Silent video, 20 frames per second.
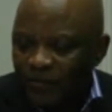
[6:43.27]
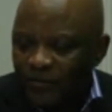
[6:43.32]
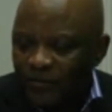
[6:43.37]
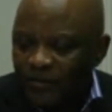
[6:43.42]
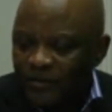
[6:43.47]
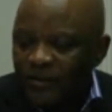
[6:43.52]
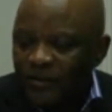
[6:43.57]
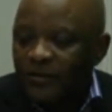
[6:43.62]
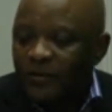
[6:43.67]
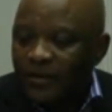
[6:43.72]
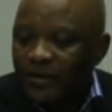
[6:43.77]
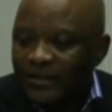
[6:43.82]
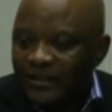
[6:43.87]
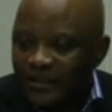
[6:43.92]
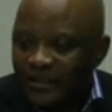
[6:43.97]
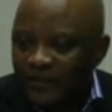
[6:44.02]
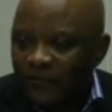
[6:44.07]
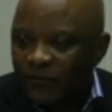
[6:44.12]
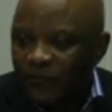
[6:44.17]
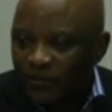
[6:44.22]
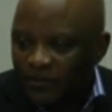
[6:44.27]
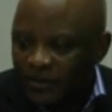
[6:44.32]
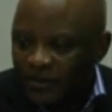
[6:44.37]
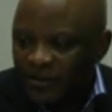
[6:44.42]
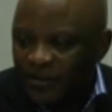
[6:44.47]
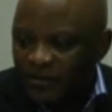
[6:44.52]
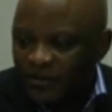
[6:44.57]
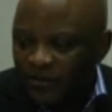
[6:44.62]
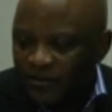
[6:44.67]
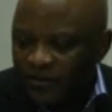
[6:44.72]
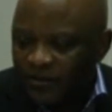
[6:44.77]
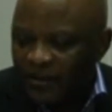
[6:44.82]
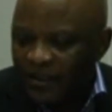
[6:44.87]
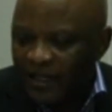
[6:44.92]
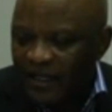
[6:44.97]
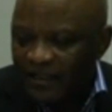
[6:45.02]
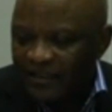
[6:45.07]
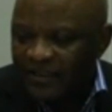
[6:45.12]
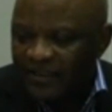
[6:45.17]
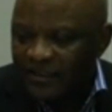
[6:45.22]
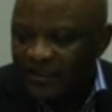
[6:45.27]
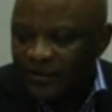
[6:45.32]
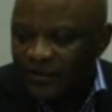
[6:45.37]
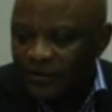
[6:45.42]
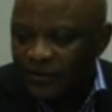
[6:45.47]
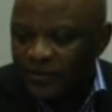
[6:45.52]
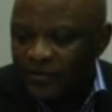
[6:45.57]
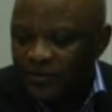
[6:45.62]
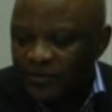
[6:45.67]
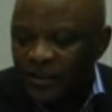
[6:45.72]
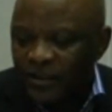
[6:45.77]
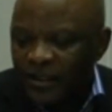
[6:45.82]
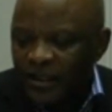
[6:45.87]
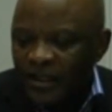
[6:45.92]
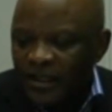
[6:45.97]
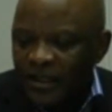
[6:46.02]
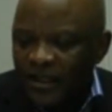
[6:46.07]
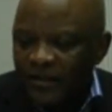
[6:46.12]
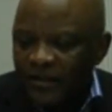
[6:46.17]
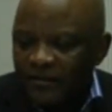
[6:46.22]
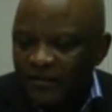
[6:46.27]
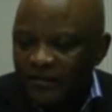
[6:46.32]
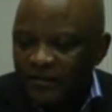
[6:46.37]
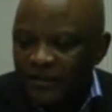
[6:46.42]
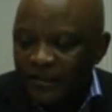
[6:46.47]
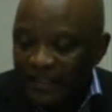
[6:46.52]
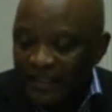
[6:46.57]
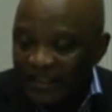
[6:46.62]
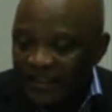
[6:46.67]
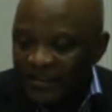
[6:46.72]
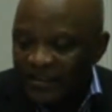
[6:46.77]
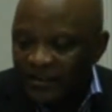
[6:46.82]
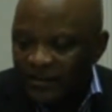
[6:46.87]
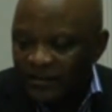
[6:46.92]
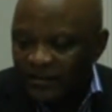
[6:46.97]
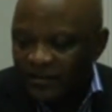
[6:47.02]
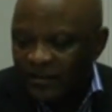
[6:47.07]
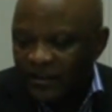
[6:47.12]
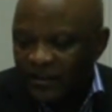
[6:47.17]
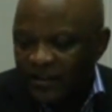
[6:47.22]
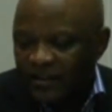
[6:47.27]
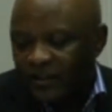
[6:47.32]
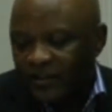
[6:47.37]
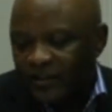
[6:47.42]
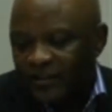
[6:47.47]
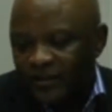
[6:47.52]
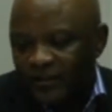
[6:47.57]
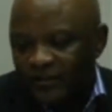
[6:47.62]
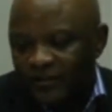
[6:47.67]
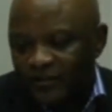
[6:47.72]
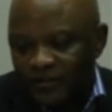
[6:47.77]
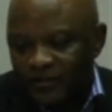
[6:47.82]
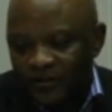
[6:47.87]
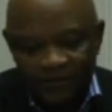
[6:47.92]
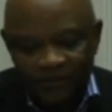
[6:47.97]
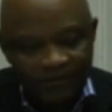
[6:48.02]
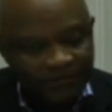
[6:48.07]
generating information on the ICU's needs in each country.